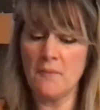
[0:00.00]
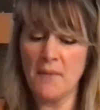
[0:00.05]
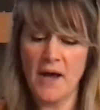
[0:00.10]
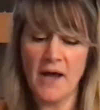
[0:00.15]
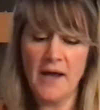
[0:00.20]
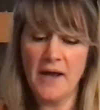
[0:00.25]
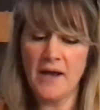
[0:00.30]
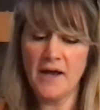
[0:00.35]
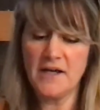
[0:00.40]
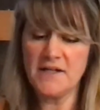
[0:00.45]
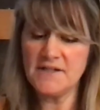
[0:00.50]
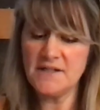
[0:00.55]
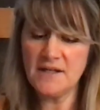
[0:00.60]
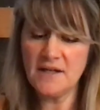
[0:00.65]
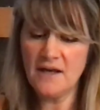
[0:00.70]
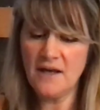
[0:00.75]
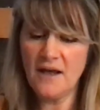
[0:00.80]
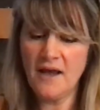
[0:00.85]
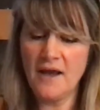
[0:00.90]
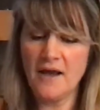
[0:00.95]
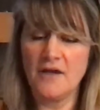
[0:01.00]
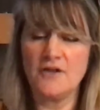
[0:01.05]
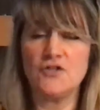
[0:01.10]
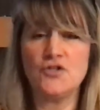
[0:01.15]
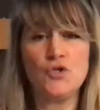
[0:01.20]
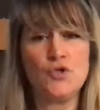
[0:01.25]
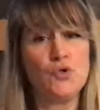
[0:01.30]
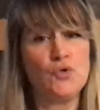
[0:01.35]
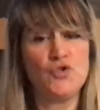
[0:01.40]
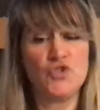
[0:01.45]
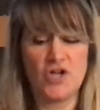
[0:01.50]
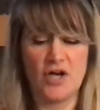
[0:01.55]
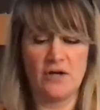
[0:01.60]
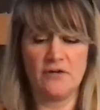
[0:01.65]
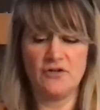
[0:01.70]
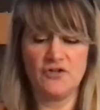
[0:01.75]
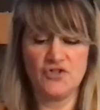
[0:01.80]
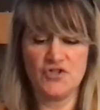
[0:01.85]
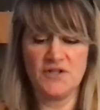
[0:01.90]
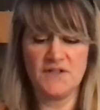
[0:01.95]
my idea and who
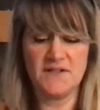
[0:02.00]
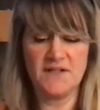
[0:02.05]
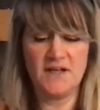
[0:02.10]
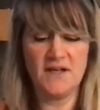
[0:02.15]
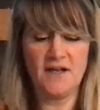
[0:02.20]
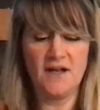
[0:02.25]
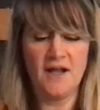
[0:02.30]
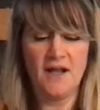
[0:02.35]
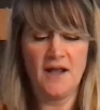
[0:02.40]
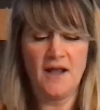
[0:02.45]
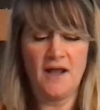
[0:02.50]
challenges it,